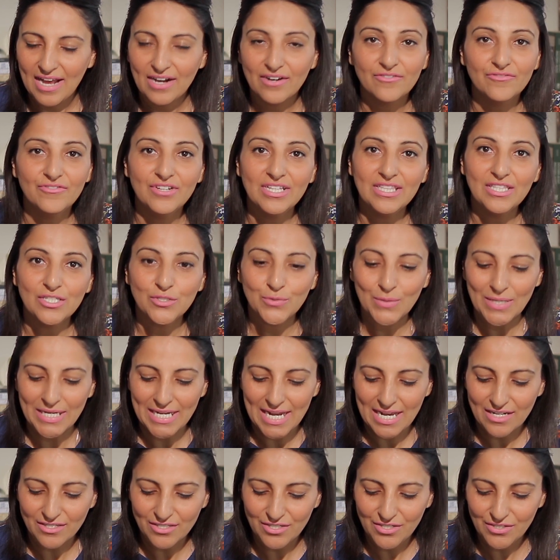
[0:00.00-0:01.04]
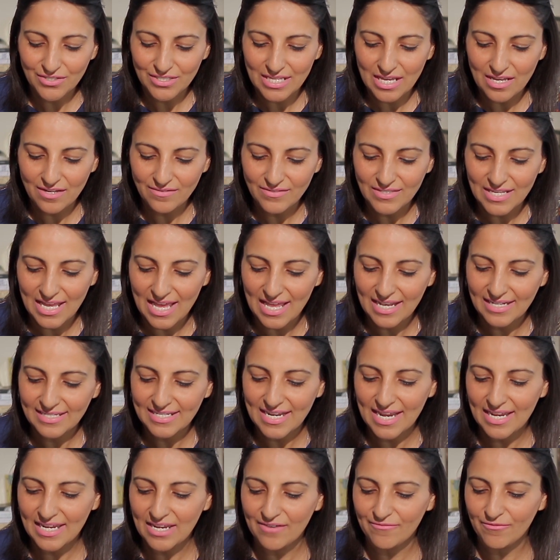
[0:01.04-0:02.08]
read the tweet out to yourselves and
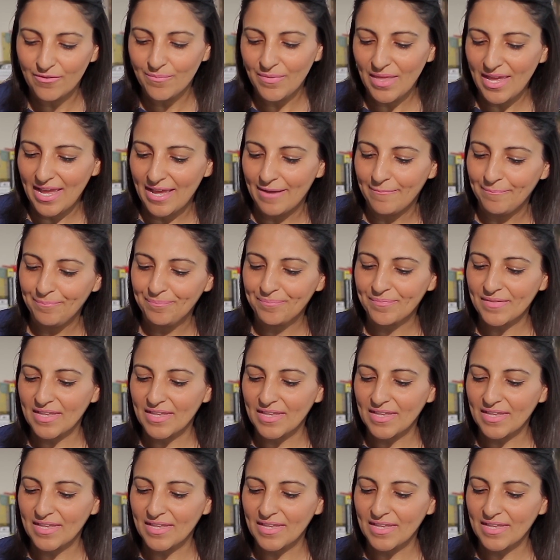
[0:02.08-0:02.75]
take it from there.